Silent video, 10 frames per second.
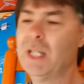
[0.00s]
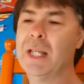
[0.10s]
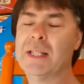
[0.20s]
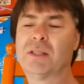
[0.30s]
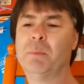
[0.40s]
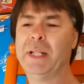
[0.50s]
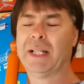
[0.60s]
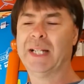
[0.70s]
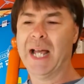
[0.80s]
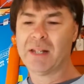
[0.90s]
it's going to be a
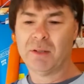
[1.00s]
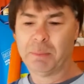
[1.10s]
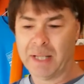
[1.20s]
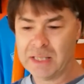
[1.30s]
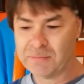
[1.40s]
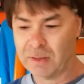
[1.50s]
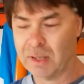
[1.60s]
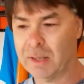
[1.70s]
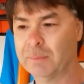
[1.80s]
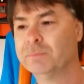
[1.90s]
gathering place
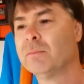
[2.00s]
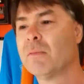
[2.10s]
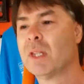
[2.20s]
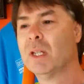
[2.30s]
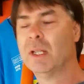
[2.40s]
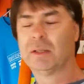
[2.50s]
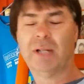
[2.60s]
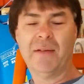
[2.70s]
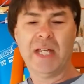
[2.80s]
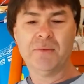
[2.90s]
for... we'll
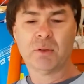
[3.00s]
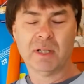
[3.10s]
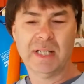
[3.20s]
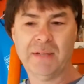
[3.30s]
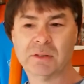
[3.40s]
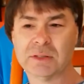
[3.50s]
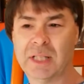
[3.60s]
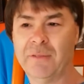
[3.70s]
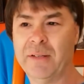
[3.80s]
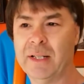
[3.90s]
have Evel Knievel
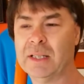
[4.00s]
stuff in it.